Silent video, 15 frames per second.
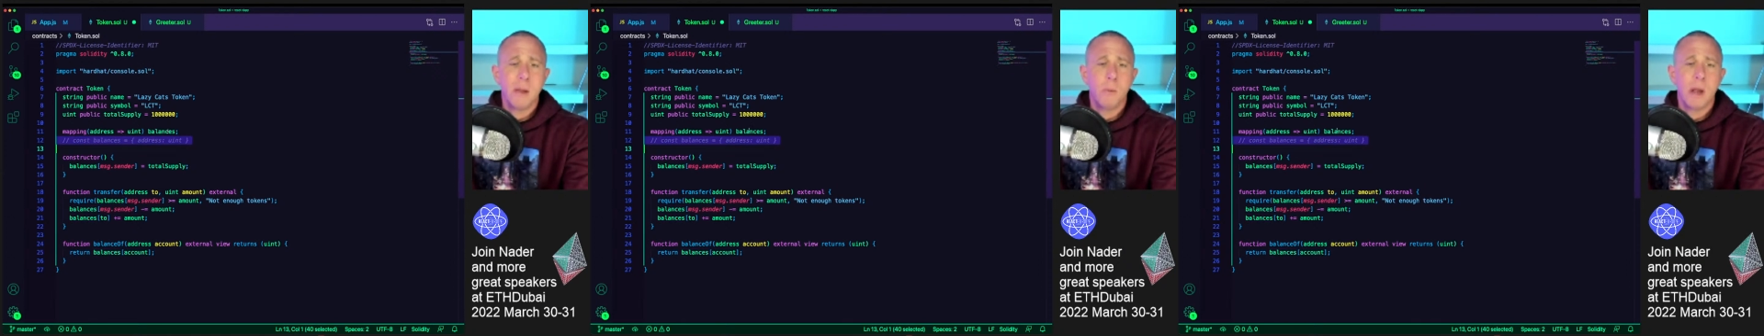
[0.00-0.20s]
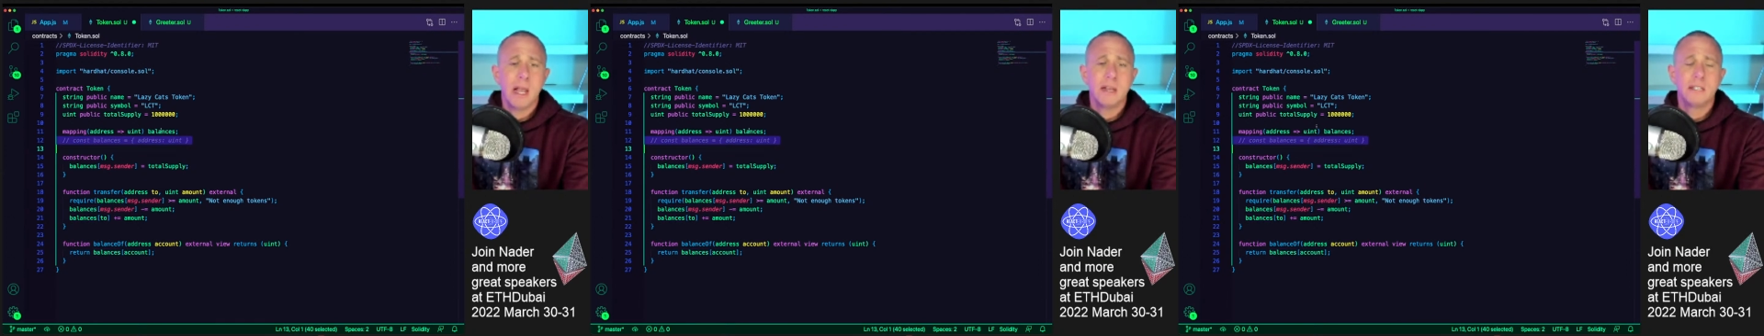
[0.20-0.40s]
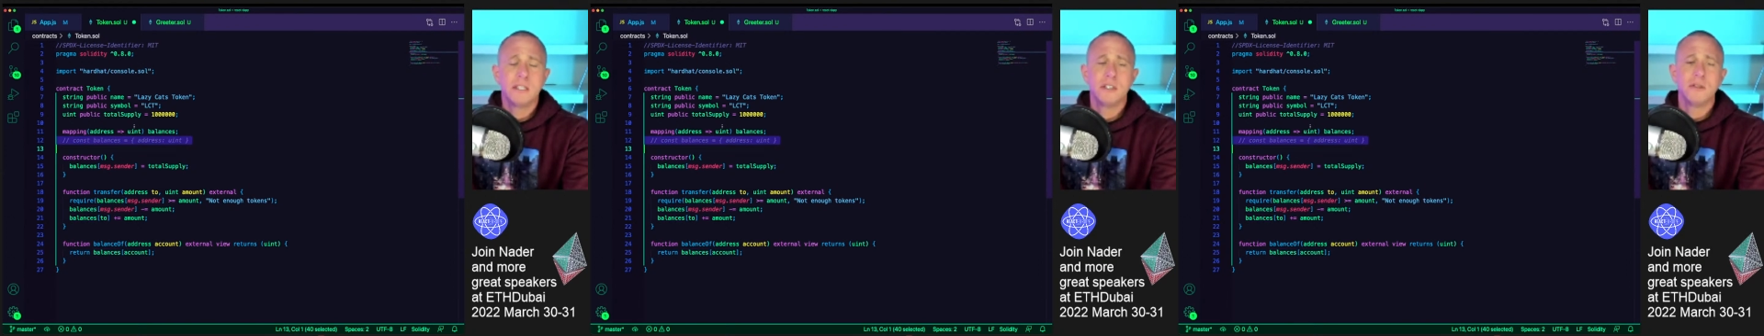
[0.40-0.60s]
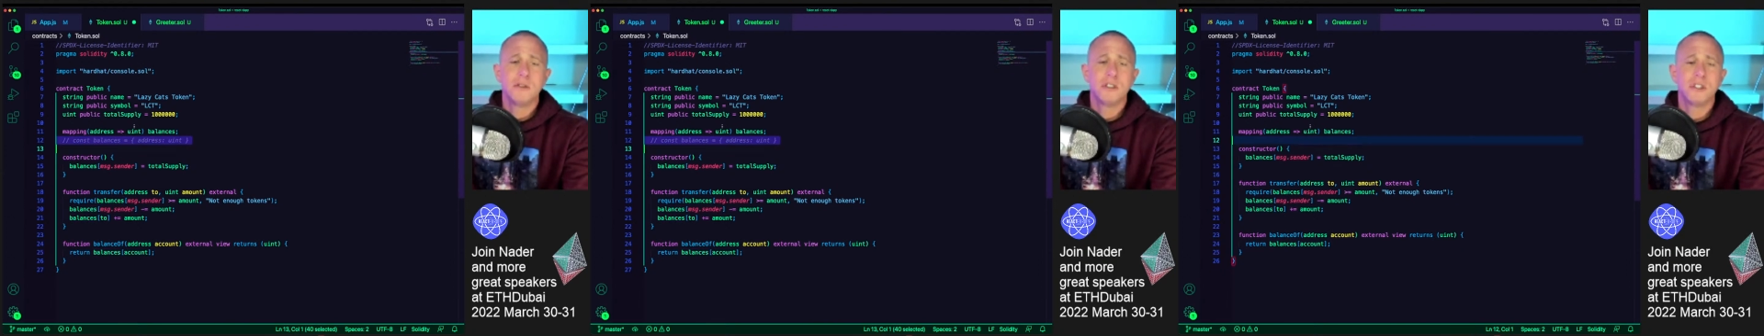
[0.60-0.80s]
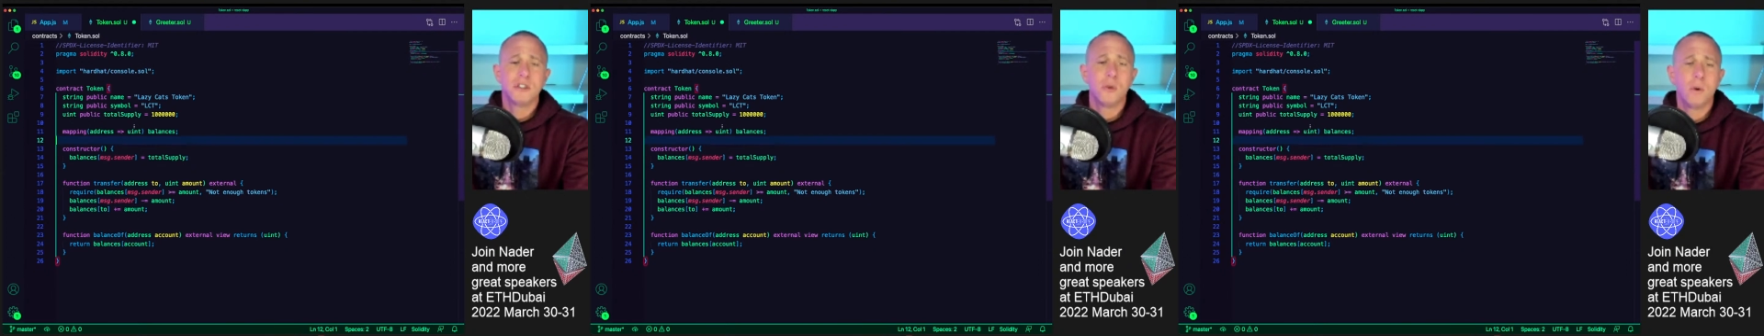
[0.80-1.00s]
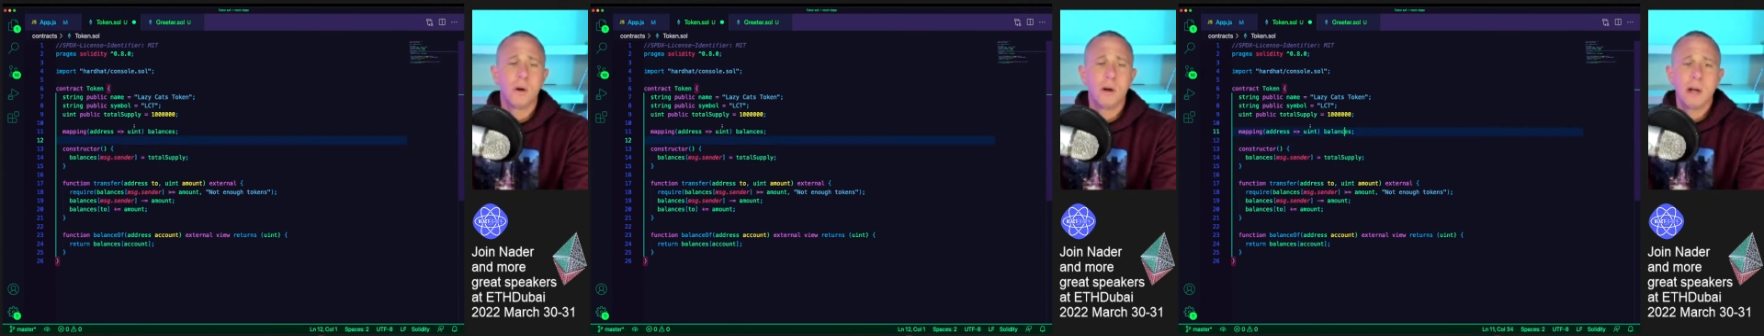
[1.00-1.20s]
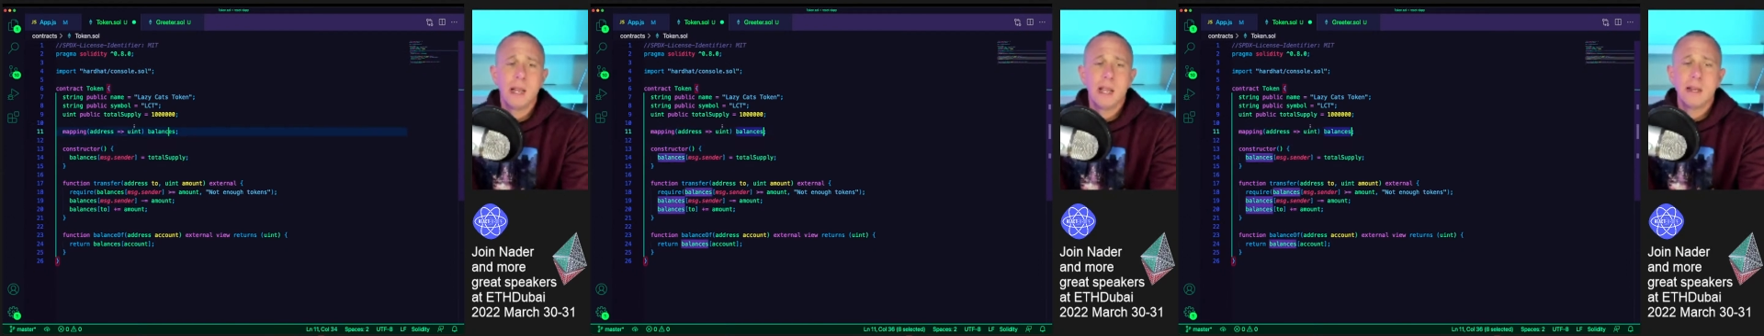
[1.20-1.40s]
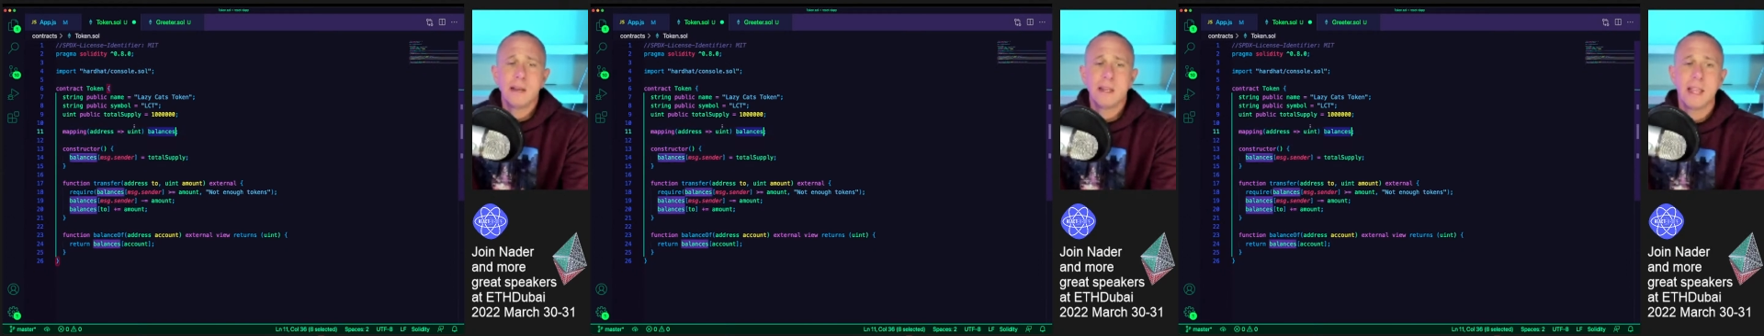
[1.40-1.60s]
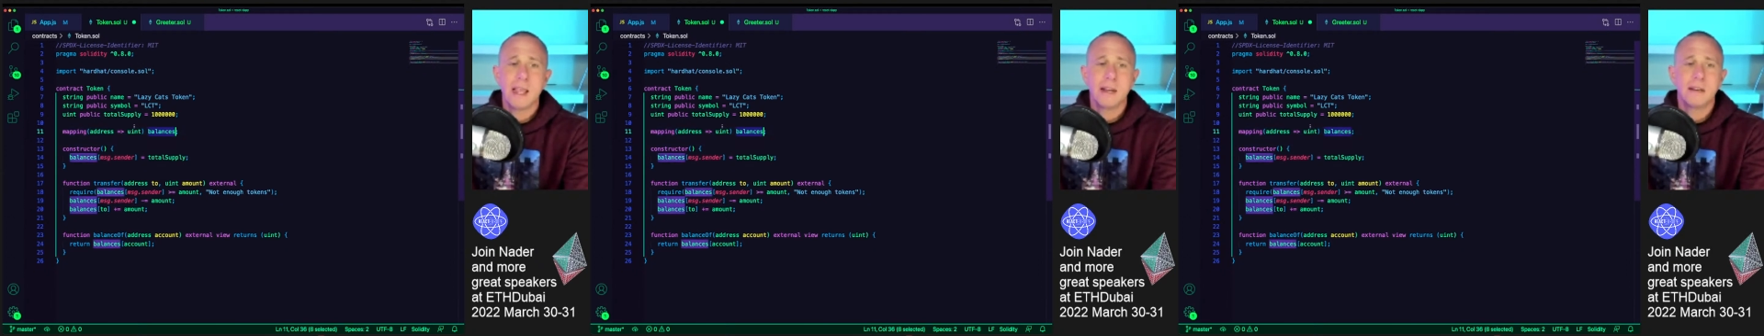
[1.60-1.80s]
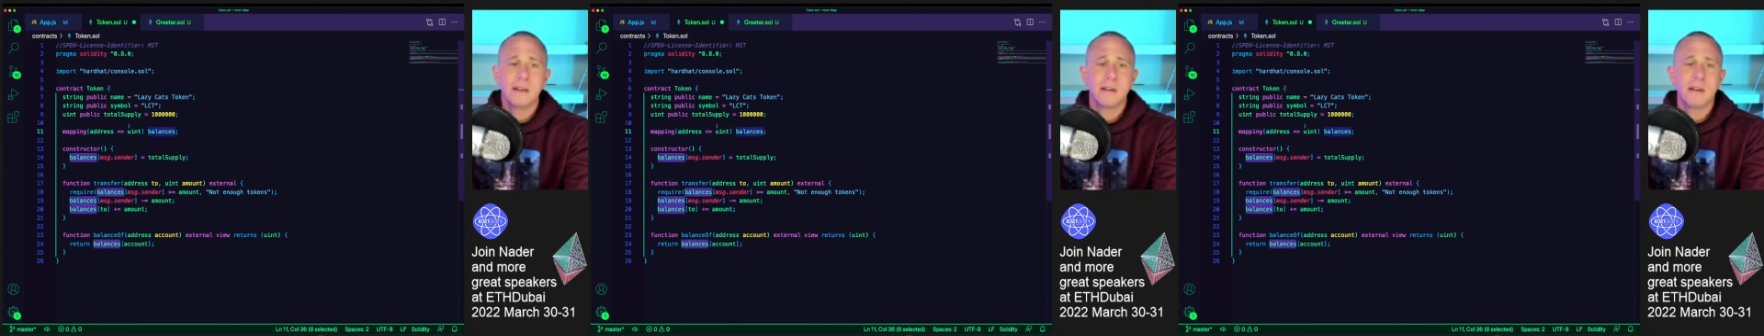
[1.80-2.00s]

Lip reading: way to store and get